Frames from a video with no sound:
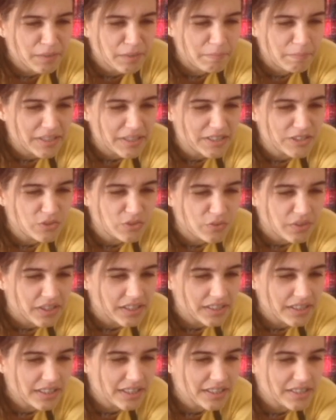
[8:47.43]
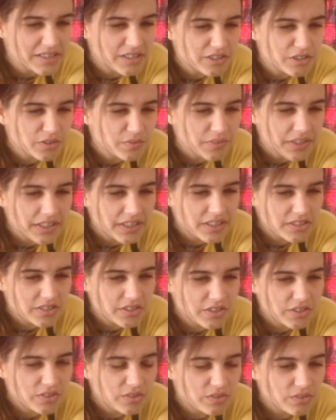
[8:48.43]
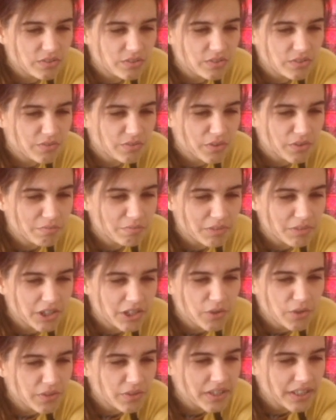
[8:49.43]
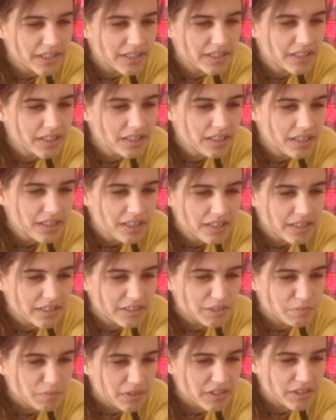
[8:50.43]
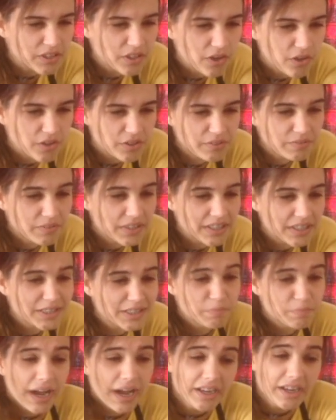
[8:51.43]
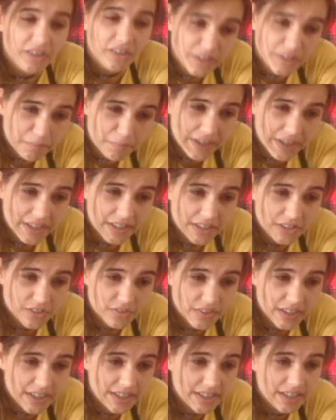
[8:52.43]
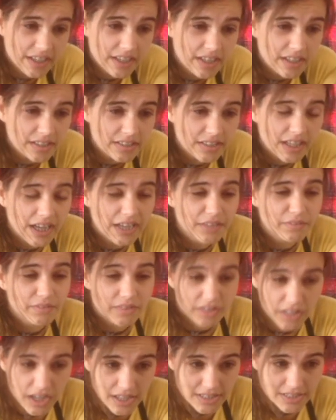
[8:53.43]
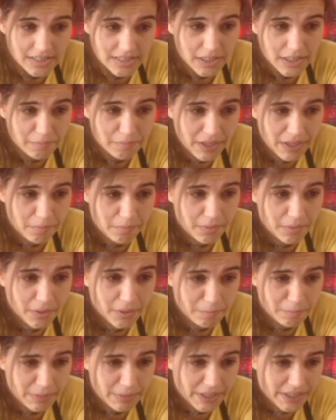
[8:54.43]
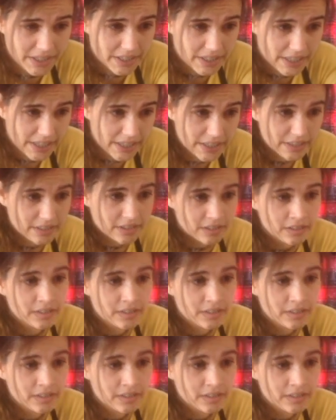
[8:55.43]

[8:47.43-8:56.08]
Mix quickly until the rings are uniformly coated. Spread the coated rings back on the baking tray, lined with non-stick paper. Bake again.